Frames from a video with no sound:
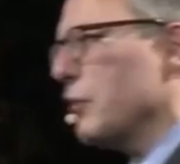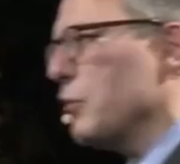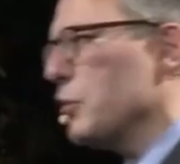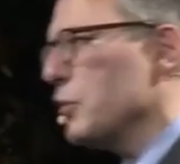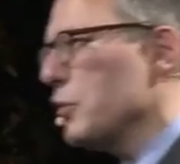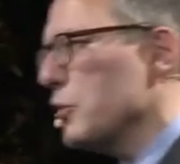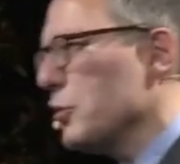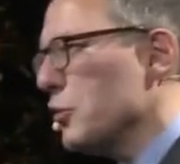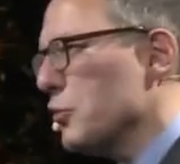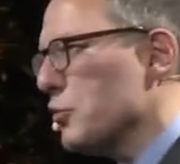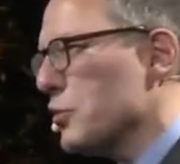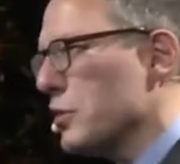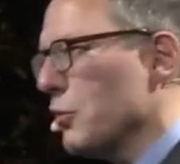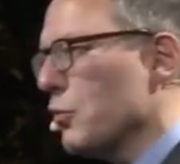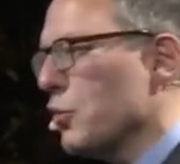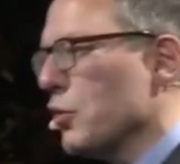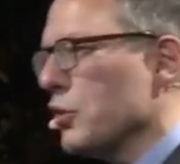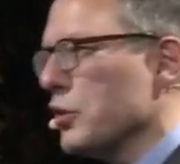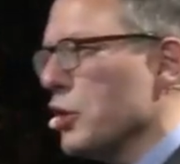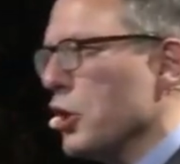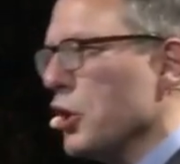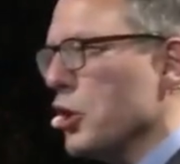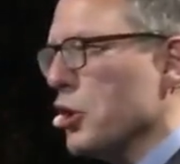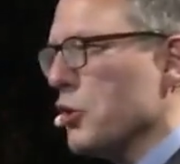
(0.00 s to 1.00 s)
I would use the
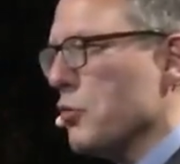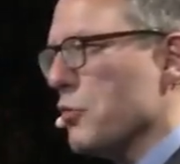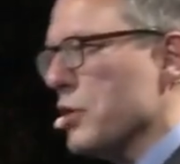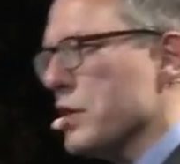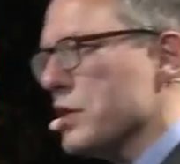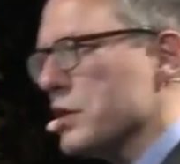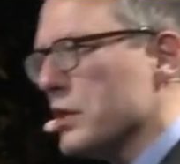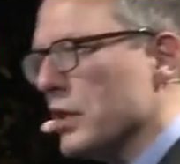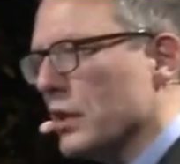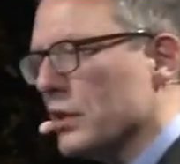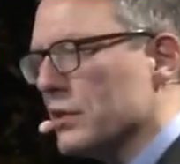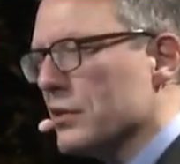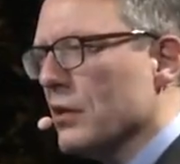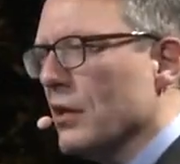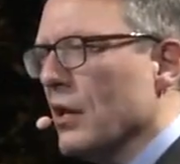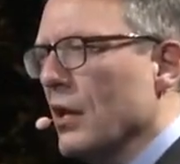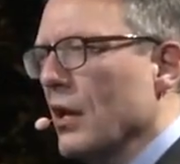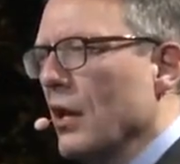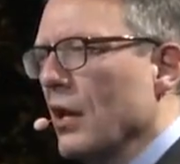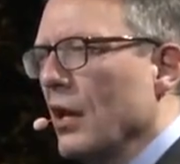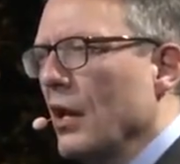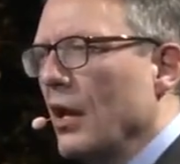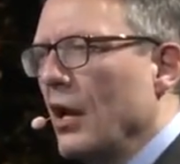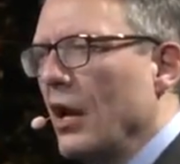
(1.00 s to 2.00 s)
word heuristics,
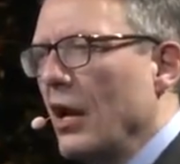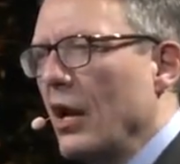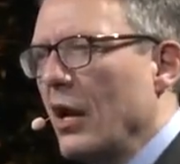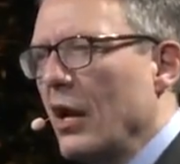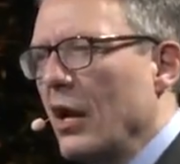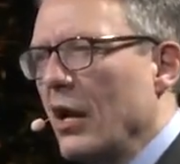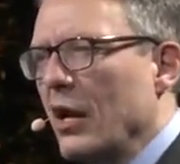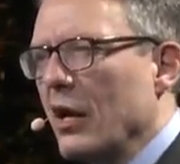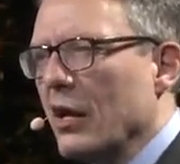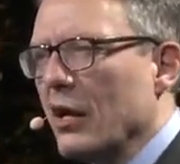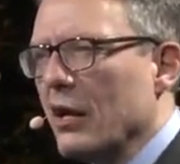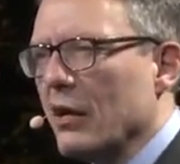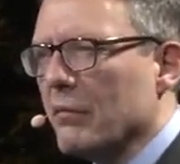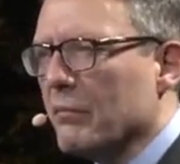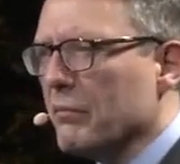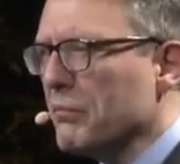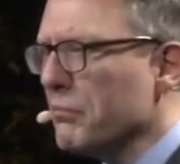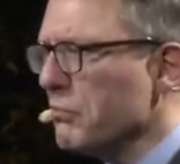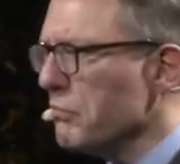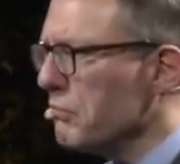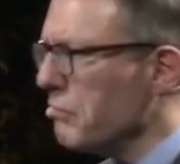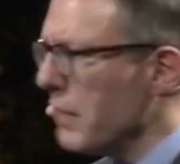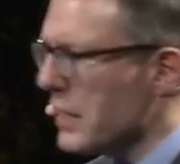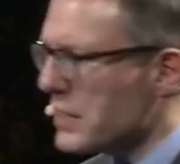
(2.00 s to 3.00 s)

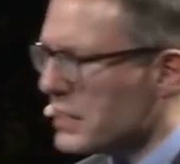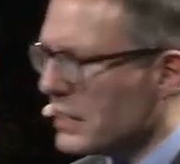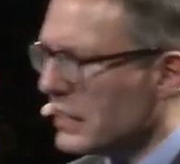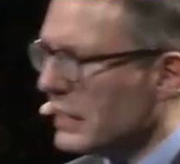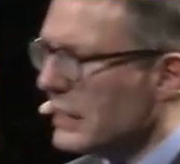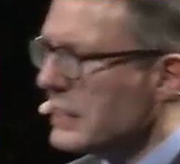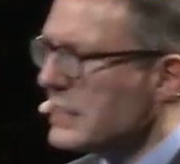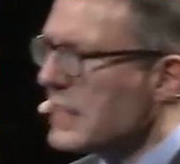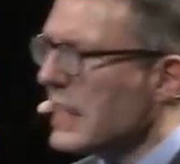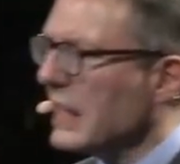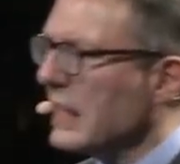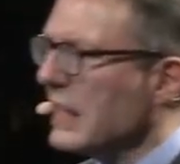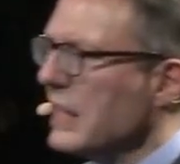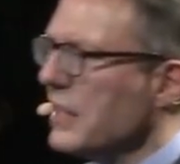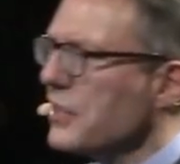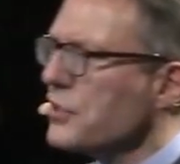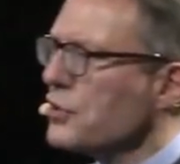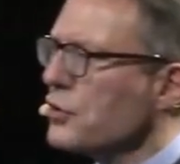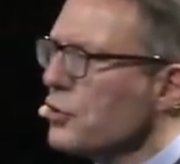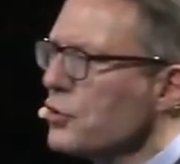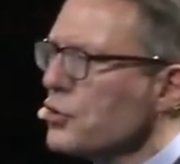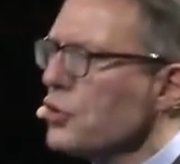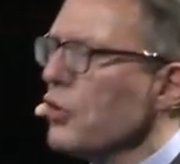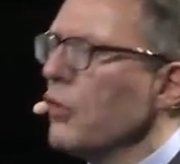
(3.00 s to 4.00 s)
basically
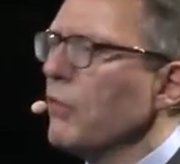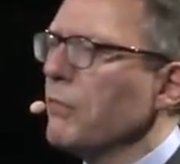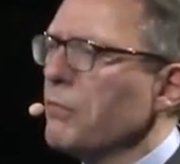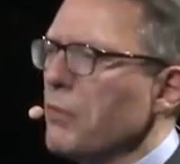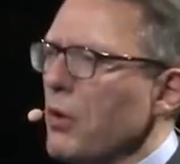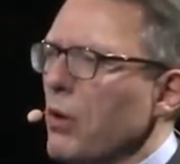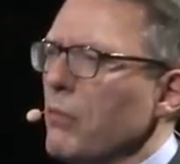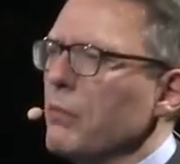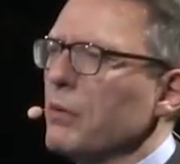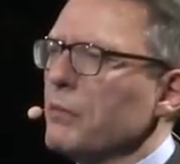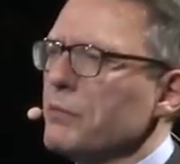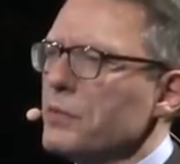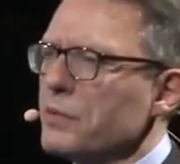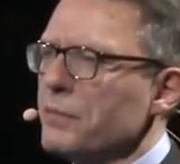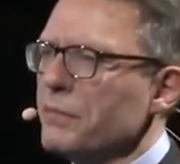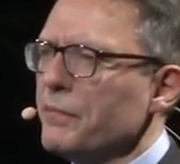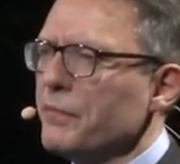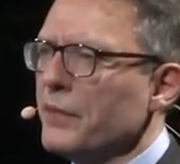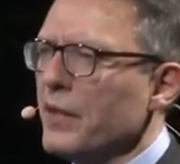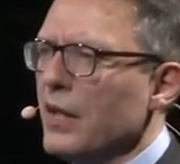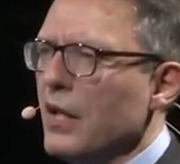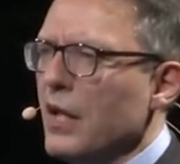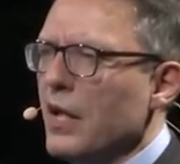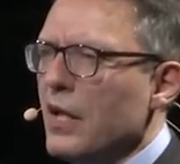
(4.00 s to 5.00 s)
techniques to solve problems.
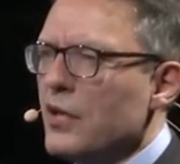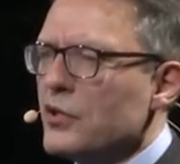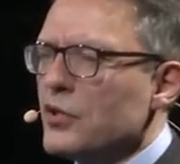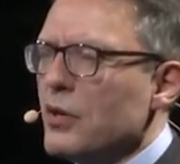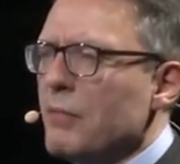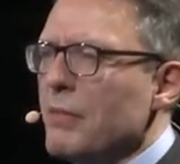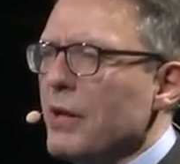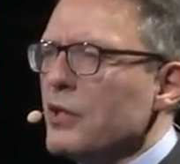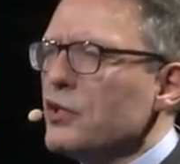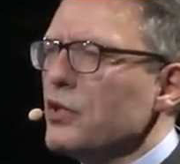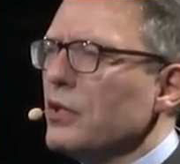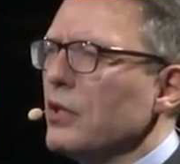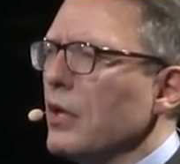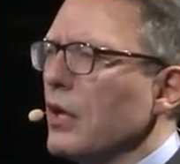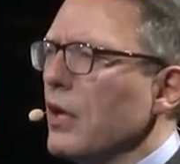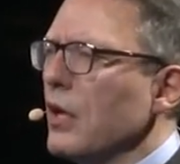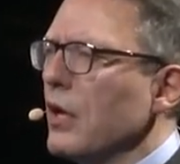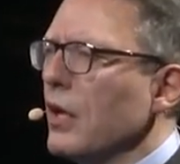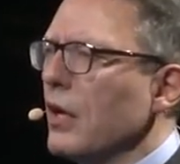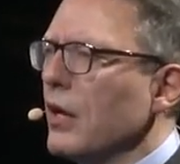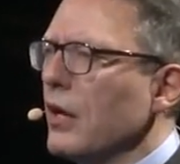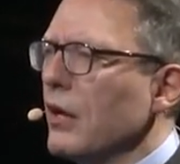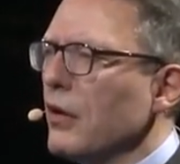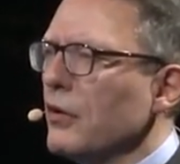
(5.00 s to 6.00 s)
So imagine
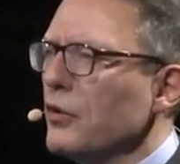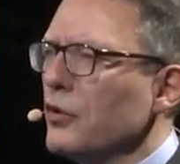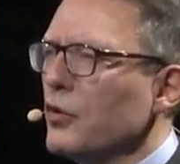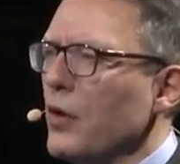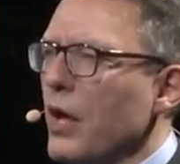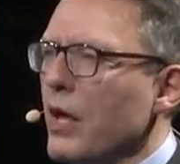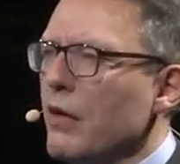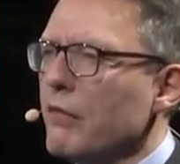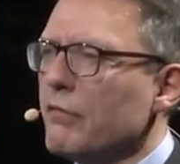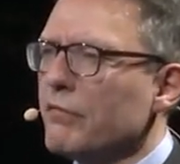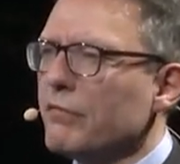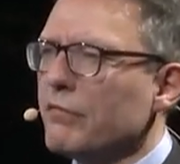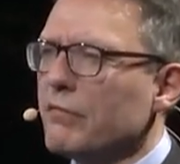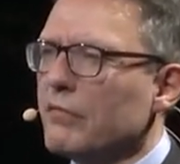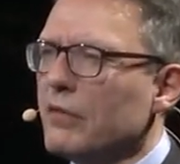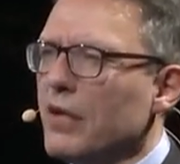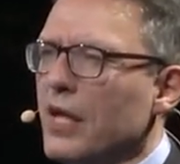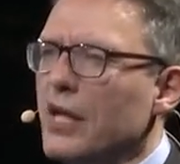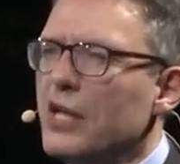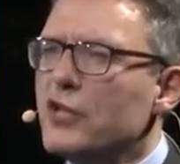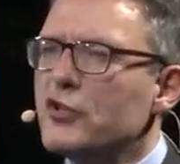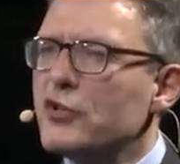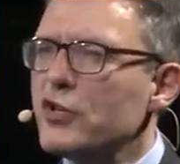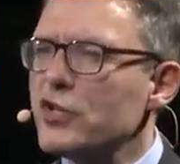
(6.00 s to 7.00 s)
you have
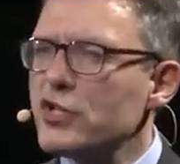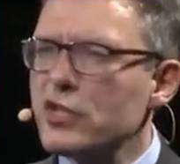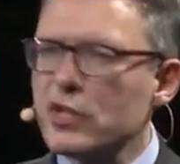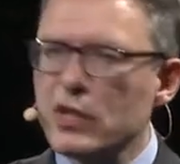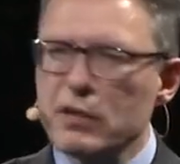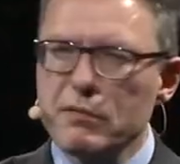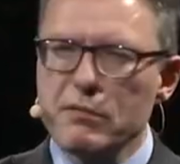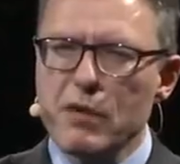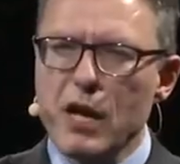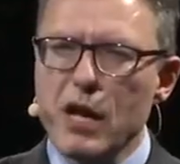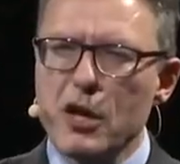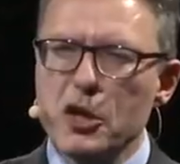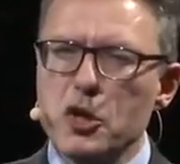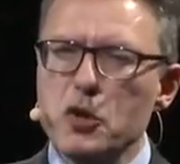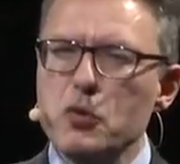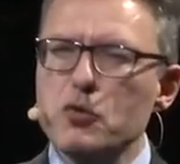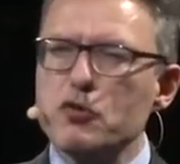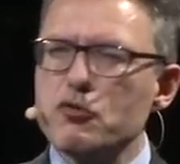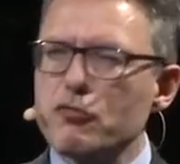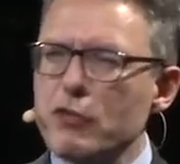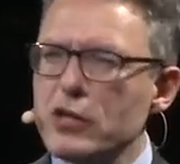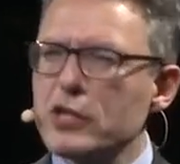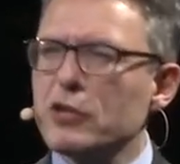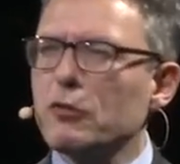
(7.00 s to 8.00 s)
electricity, a
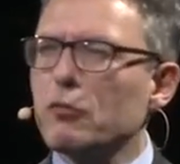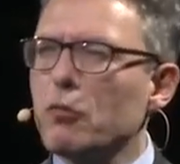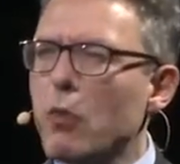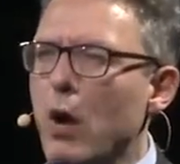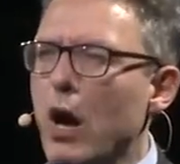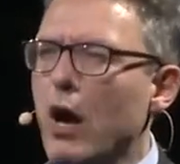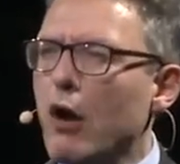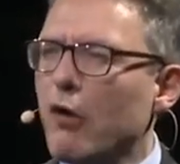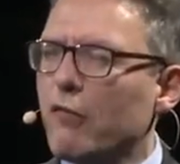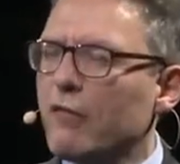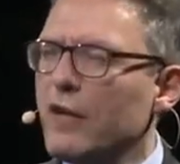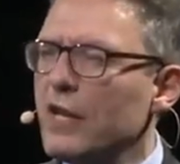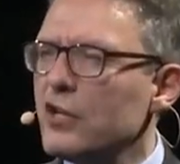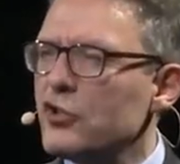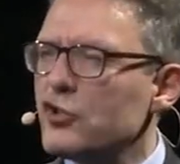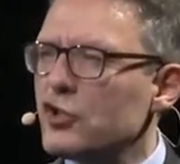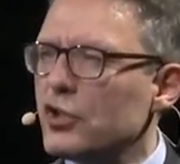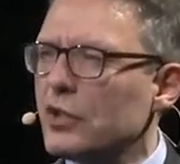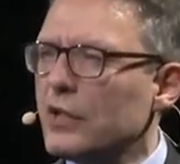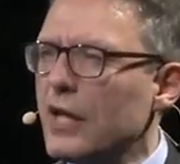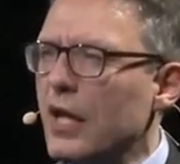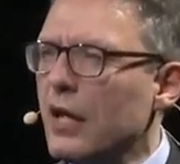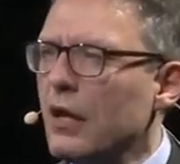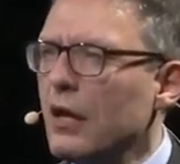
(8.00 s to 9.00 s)
huge reservoir of
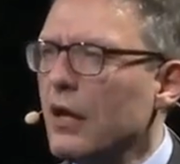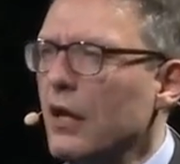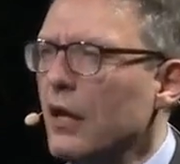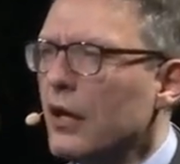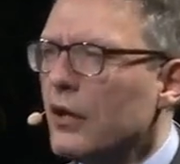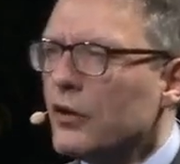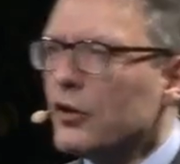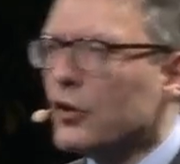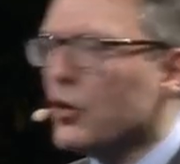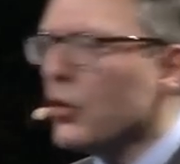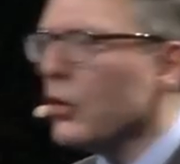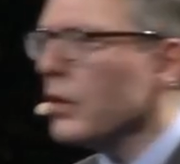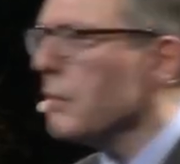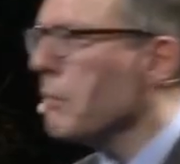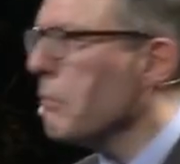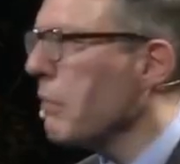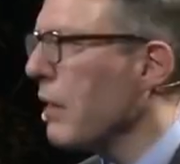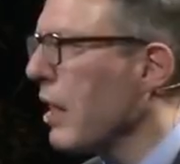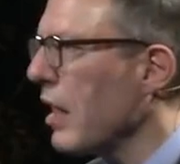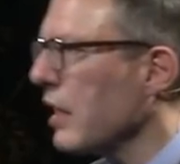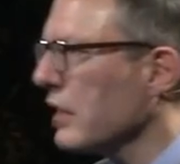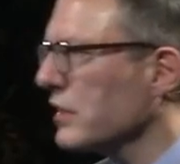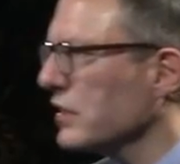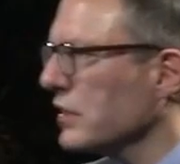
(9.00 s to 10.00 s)
energy there. You go and
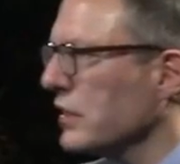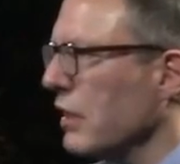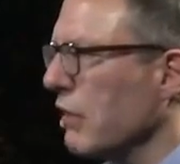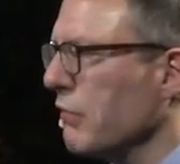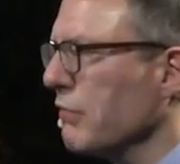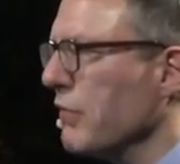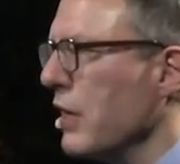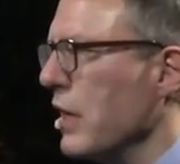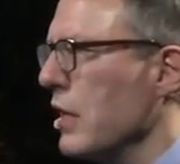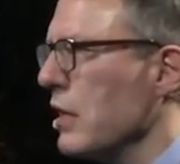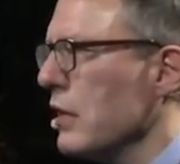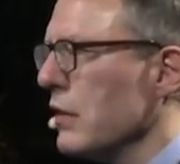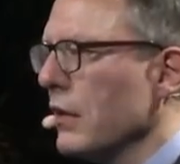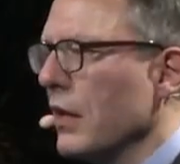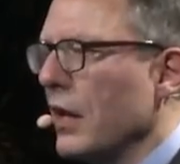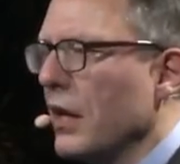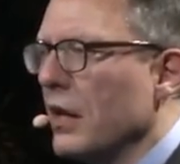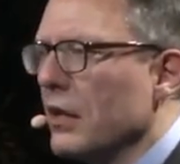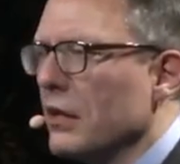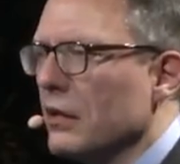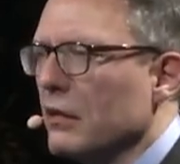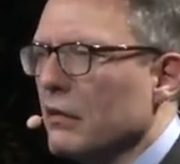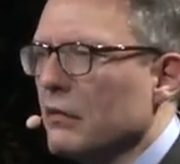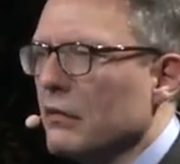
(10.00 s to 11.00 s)
plug stuff in,
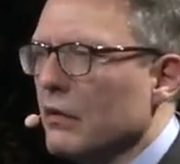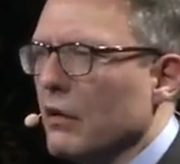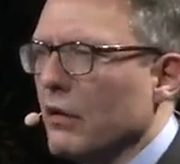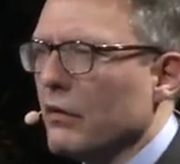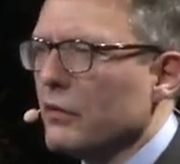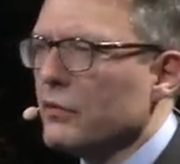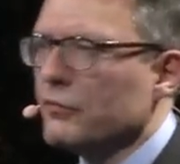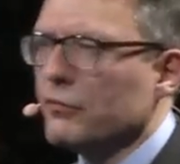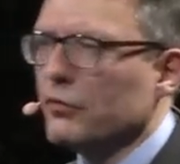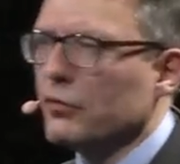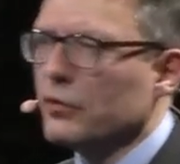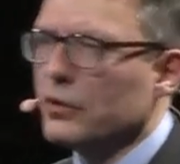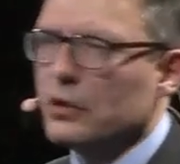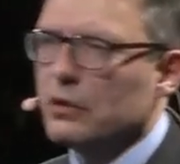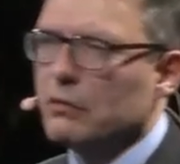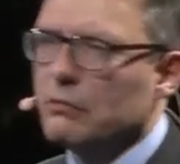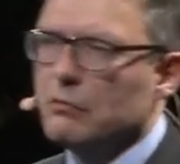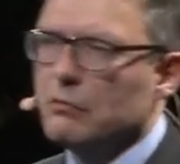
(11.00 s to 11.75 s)
and it's for